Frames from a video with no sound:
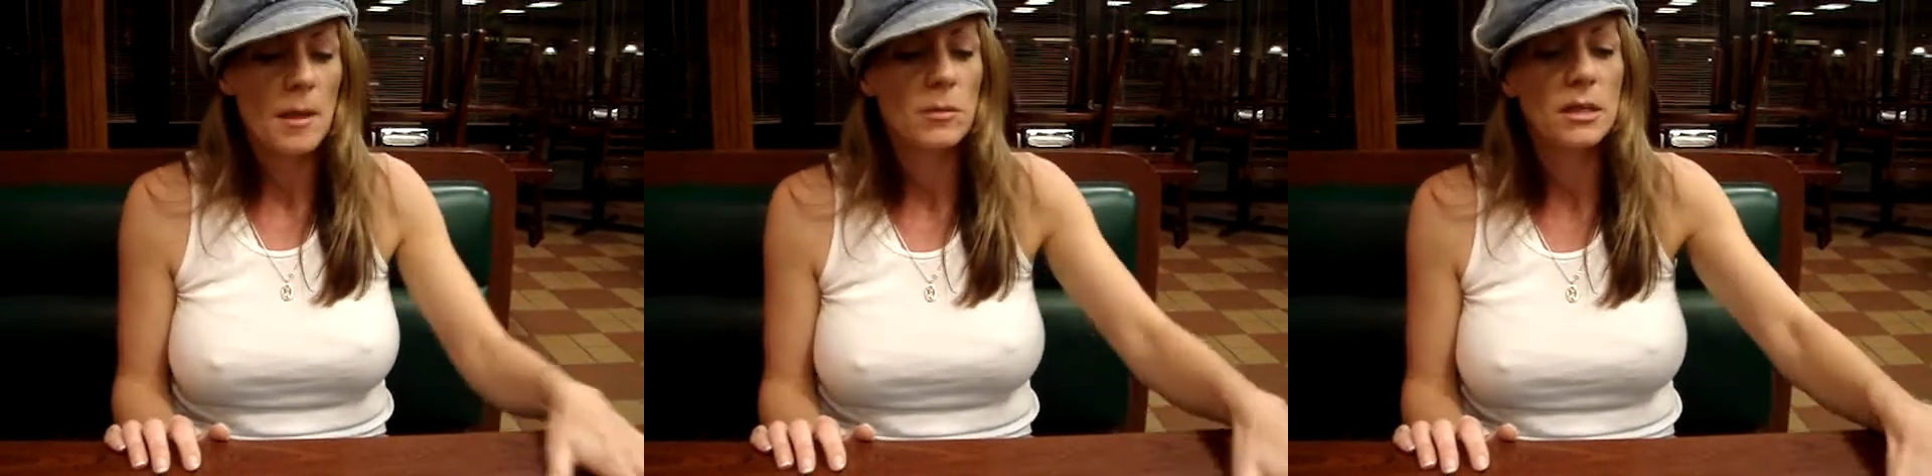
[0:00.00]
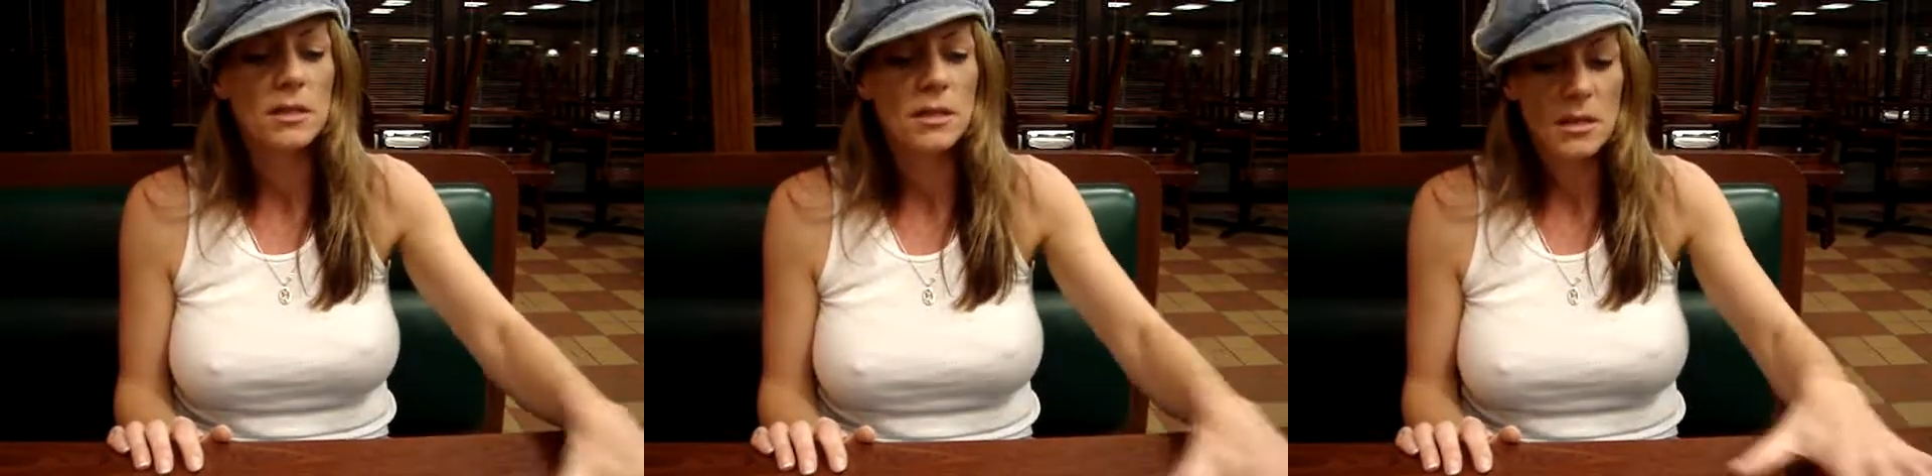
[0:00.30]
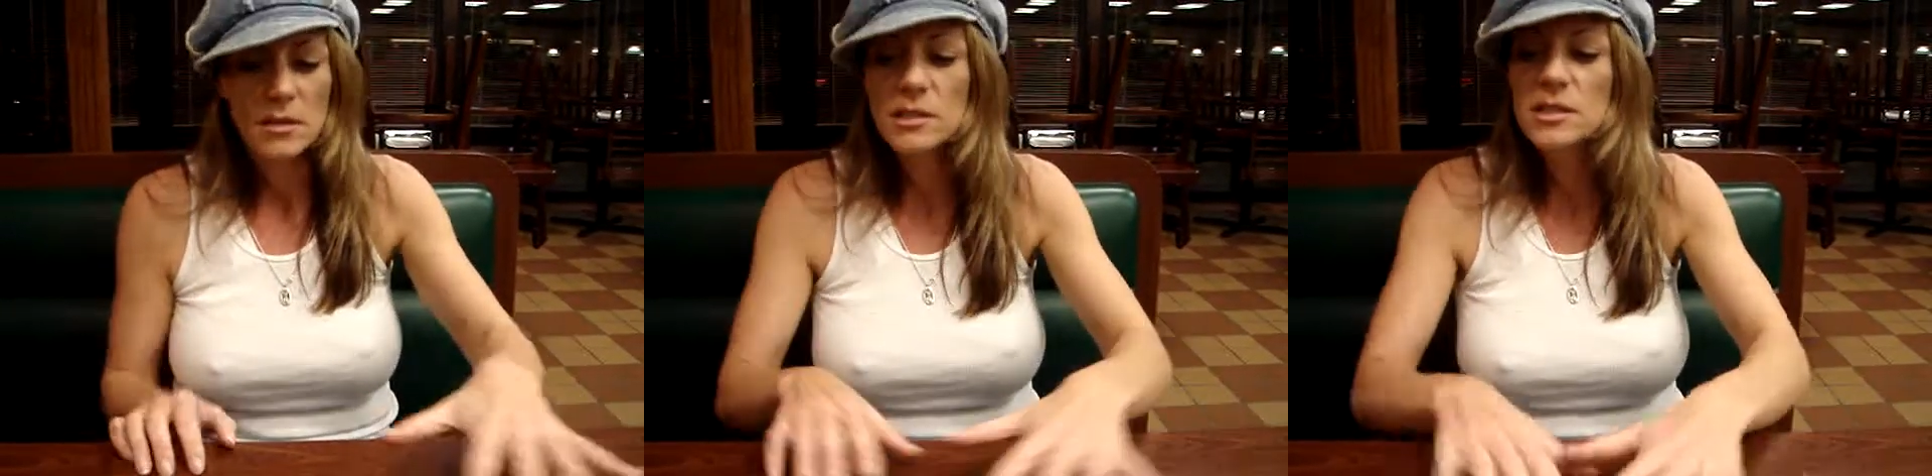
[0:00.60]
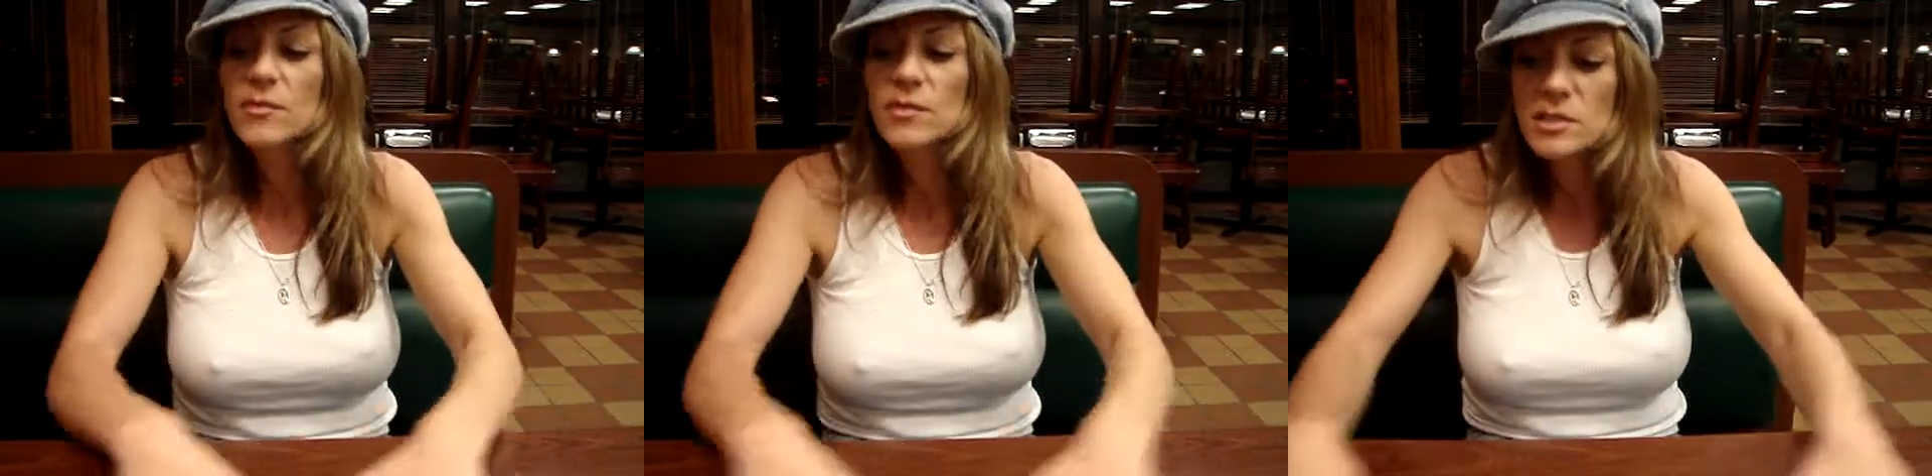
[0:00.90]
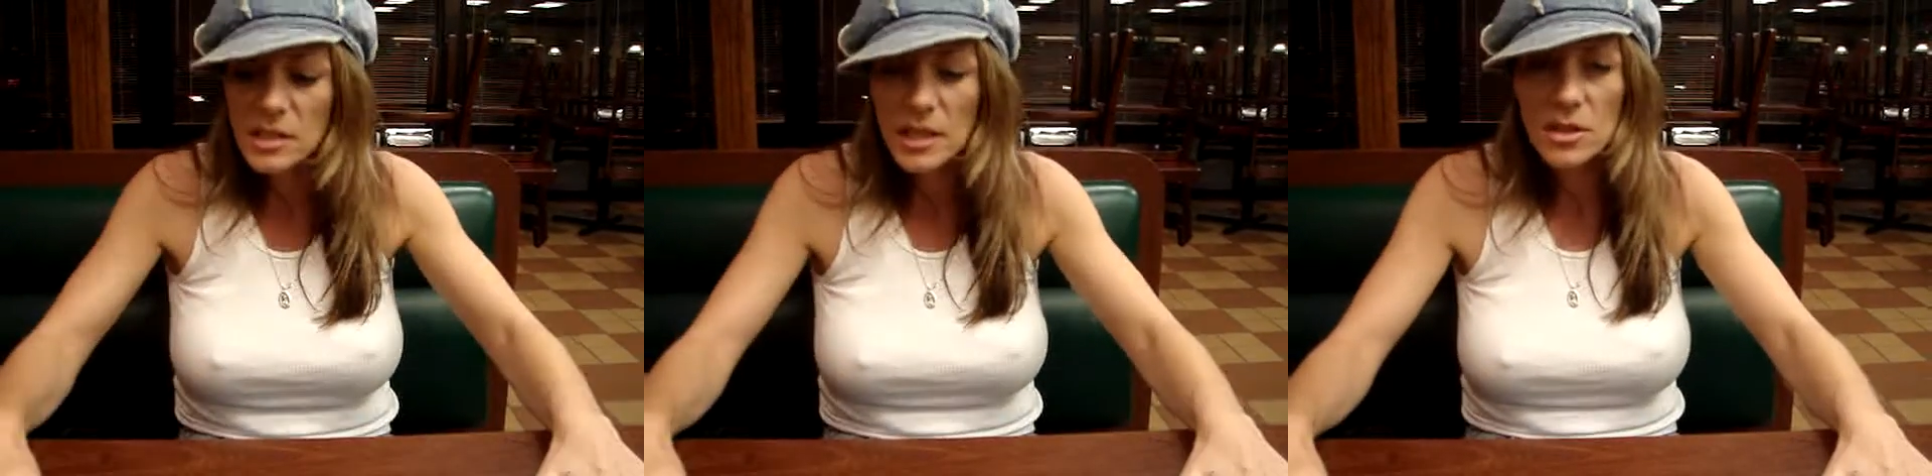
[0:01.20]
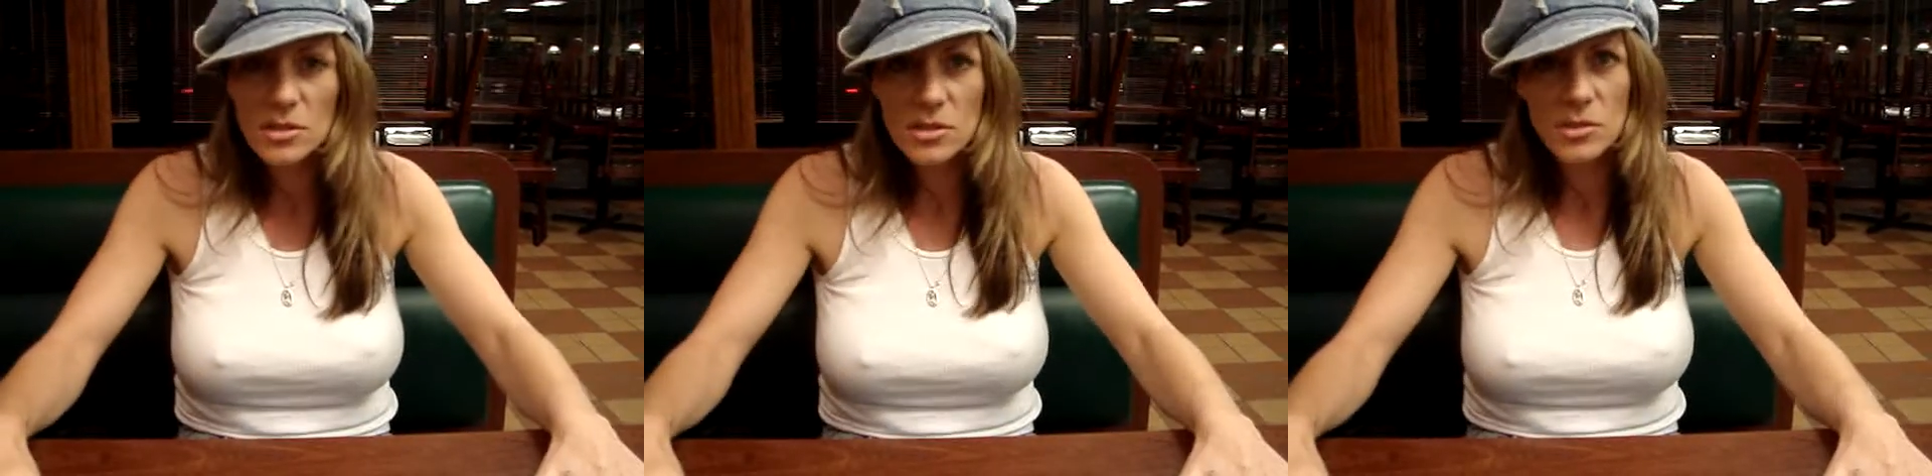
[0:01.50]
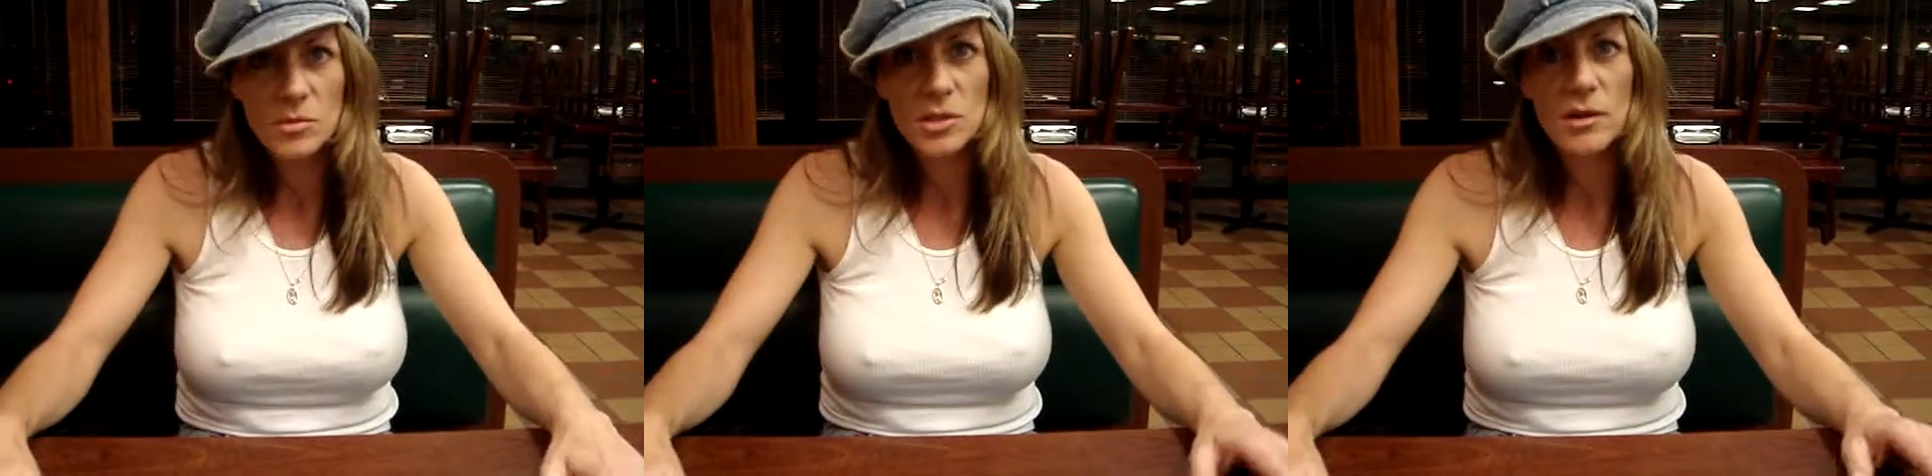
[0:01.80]
But the difference in characters
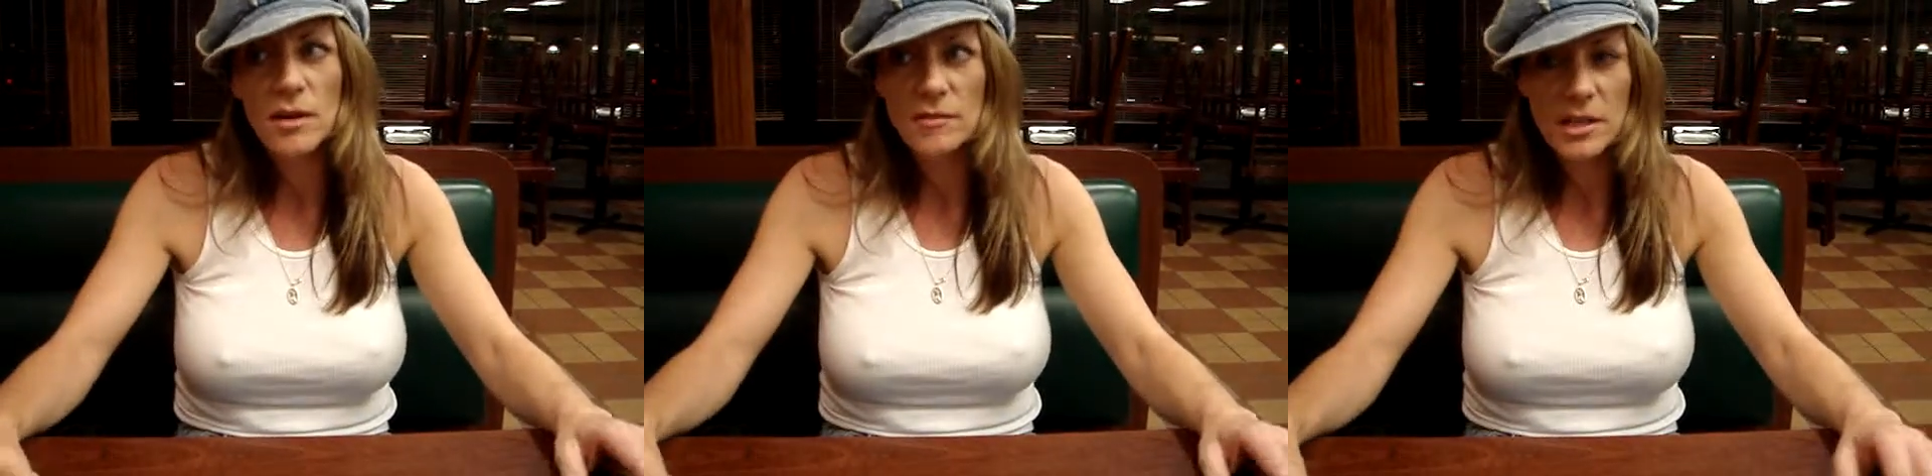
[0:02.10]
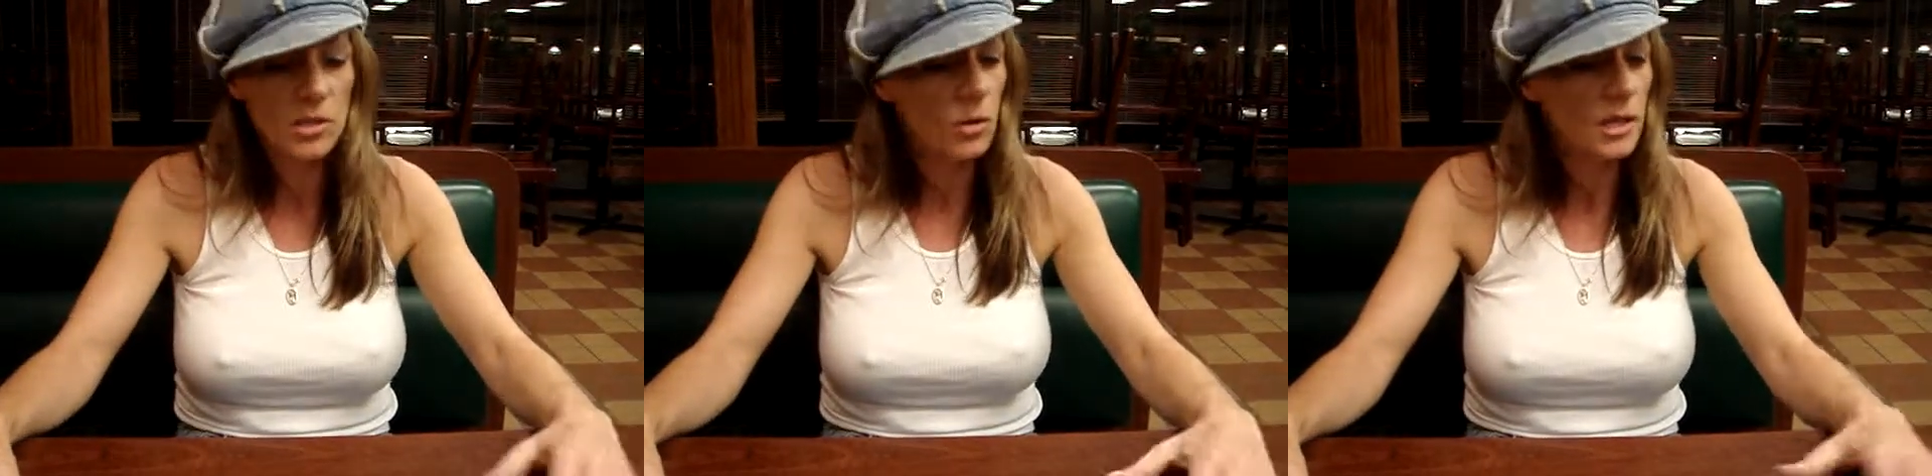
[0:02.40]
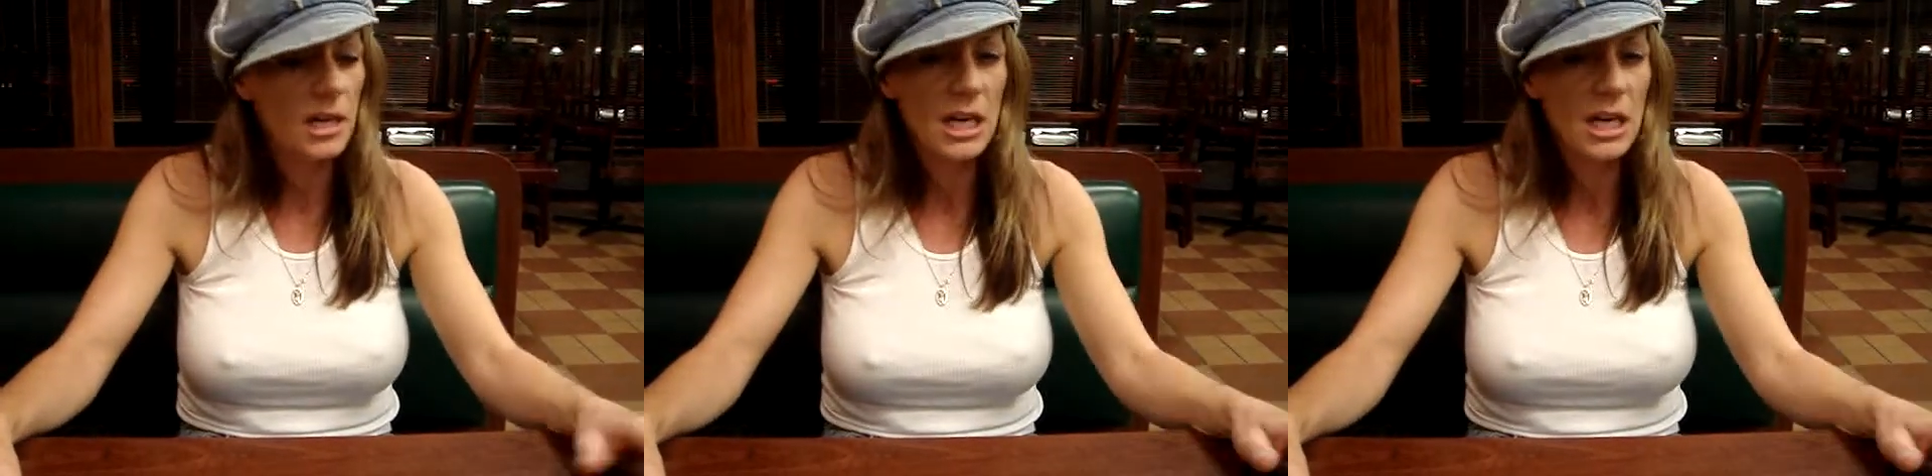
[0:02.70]
when you have an escort and